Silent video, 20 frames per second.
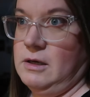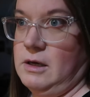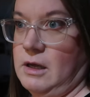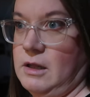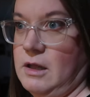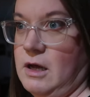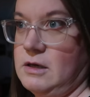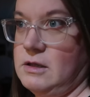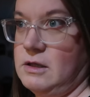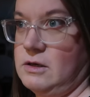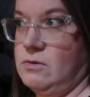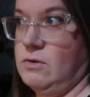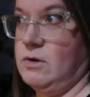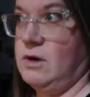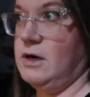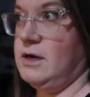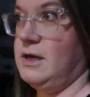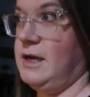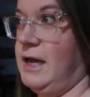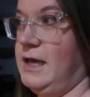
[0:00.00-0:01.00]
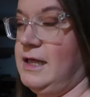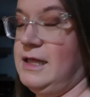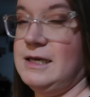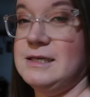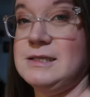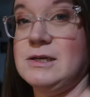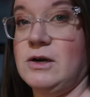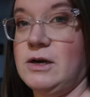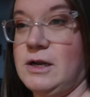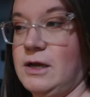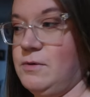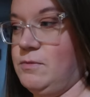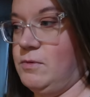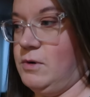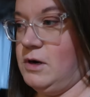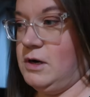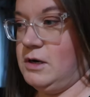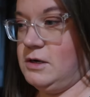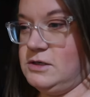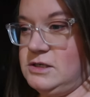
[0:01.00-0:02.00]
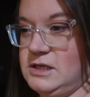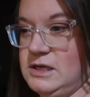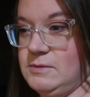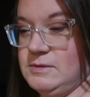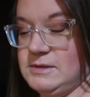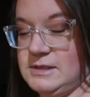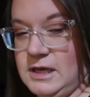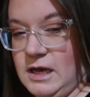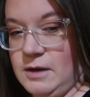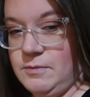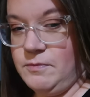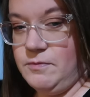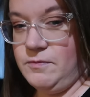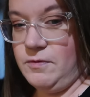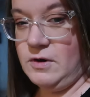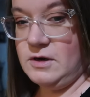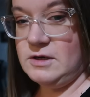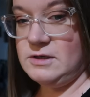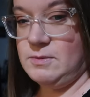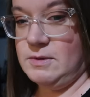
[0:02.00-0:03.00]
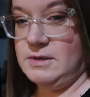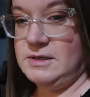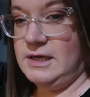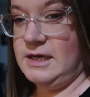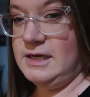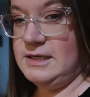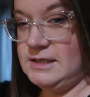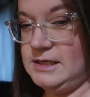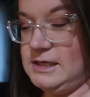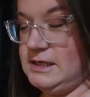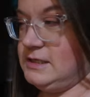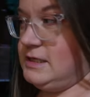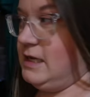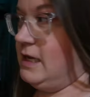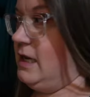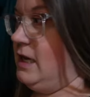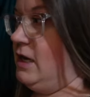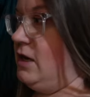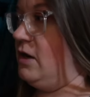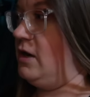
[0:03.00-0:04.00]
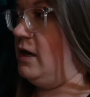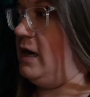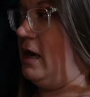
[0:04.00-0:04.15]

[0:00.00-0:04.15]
I locked the door. Kaylee is already at work. She was up first with Daisy, taking her